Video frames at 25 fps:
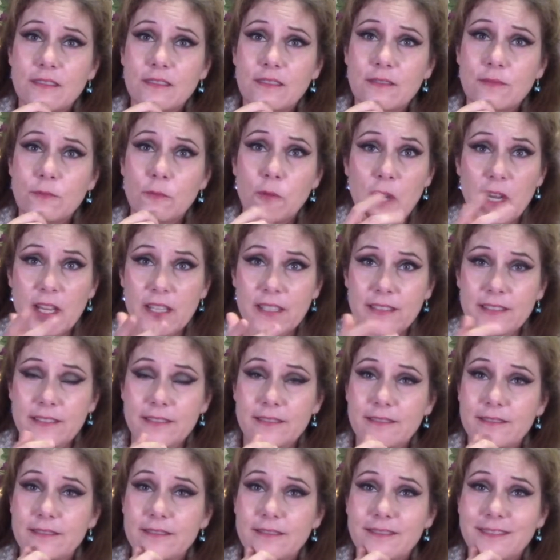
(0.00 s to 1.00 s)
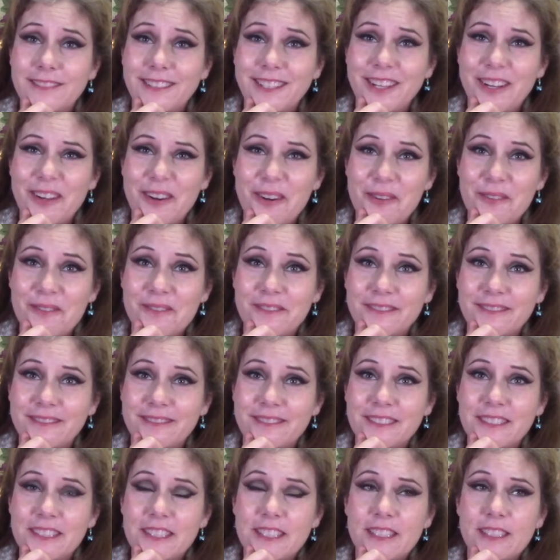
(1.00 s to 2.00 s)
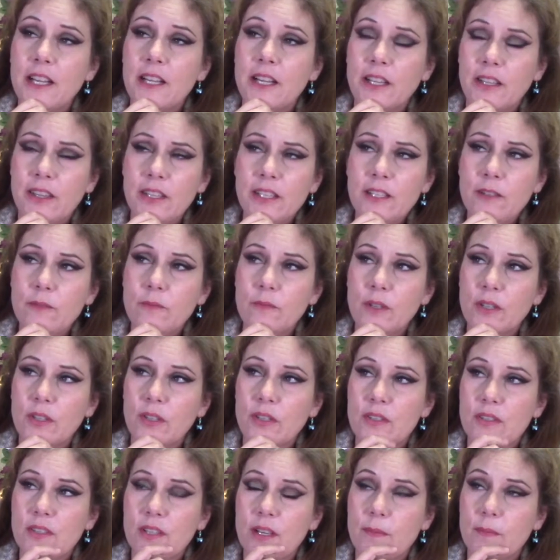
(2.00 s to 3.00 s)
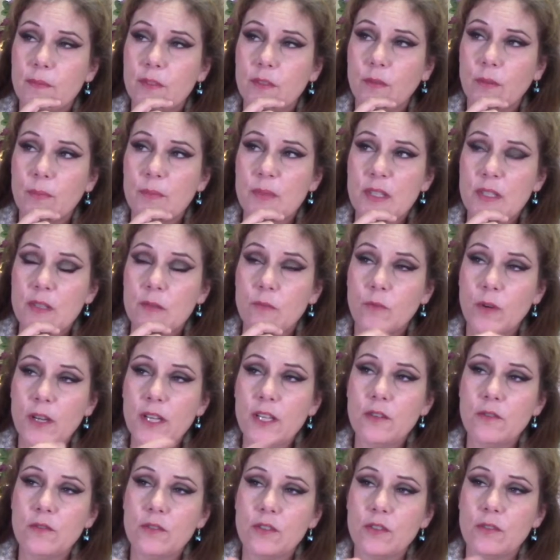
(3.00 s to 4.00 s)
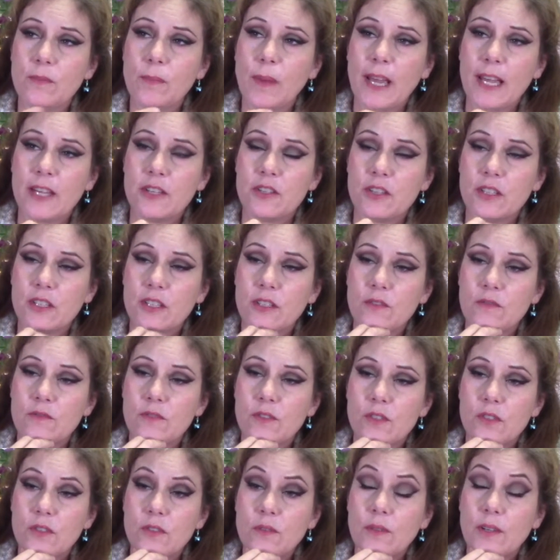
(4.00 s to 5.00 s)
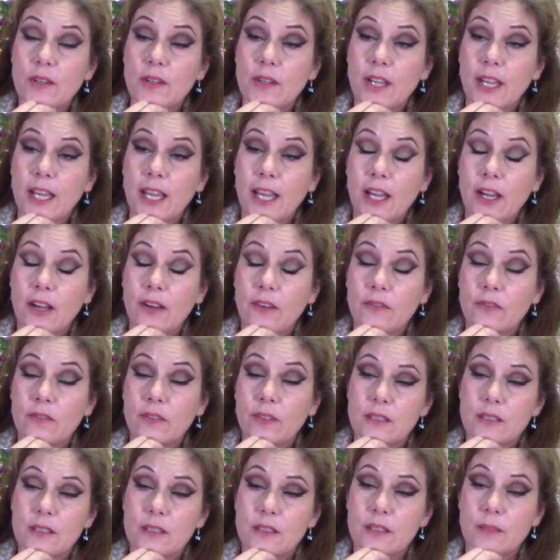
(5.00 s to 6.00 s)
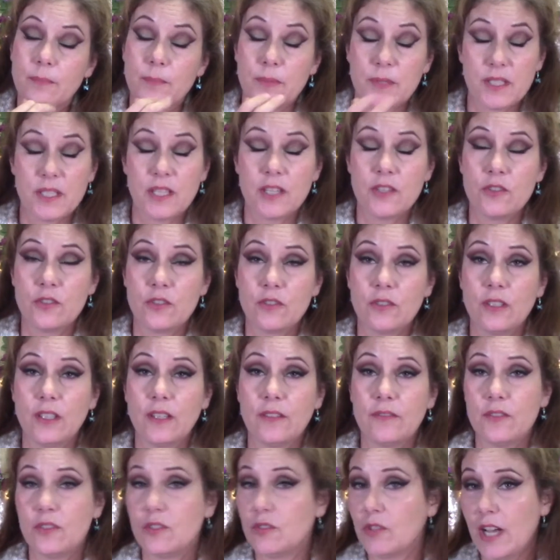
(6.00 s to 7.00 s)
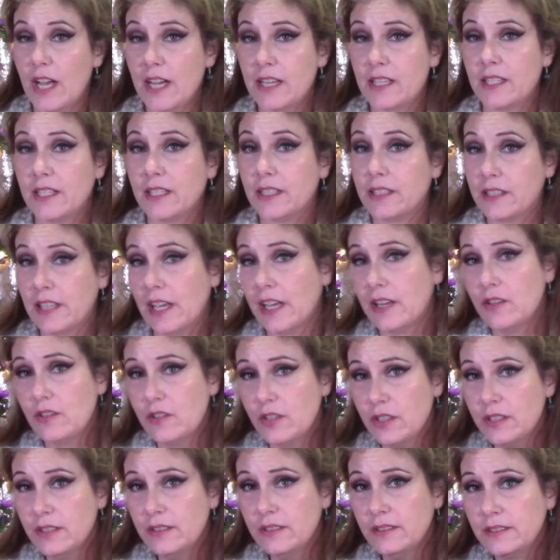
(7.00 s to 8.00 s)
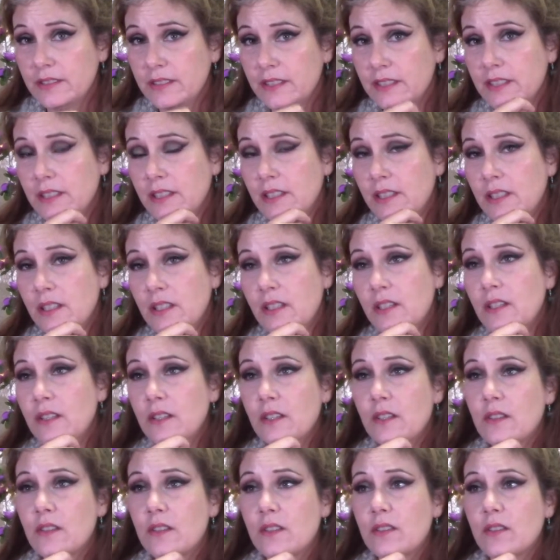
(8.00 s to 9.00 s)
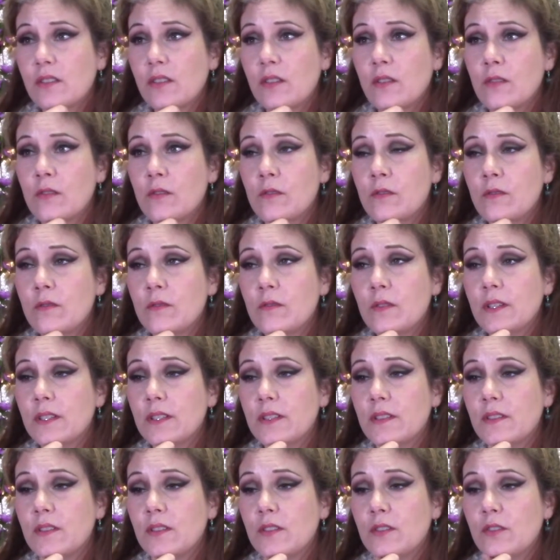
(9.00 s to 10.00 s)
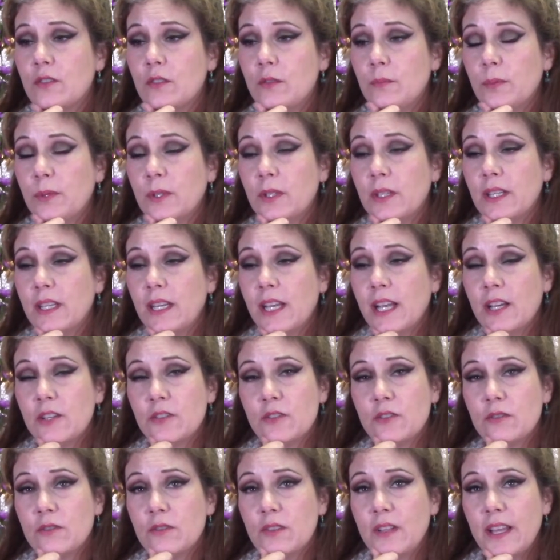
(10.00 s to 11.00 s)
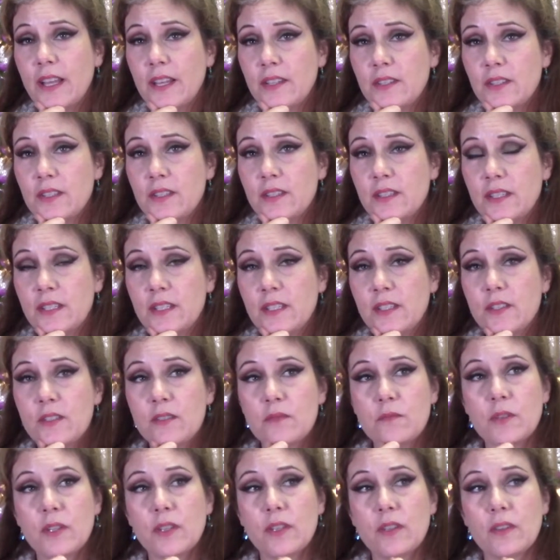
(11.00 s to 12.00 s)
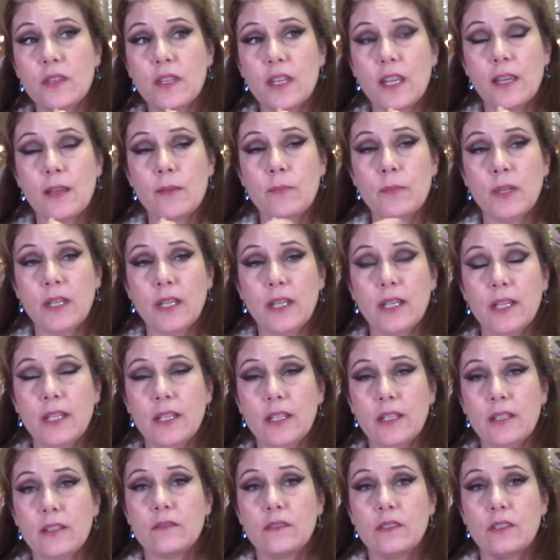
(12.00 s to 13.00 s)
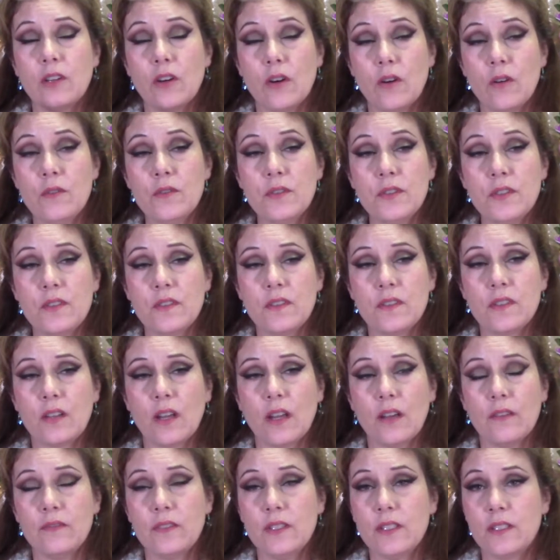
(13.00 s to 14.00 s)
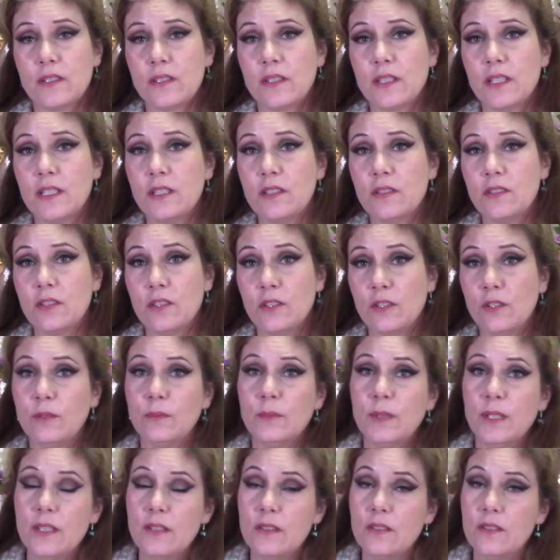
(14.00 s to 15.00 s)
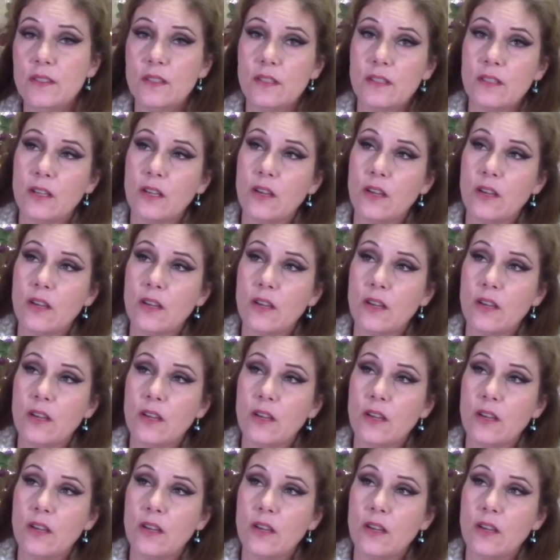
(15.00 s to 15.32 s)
What? You know? I think where this comes from is when you do magic, you do have the potential of attracting attention. So supernatural entities, whether they be ghosts of deceased humans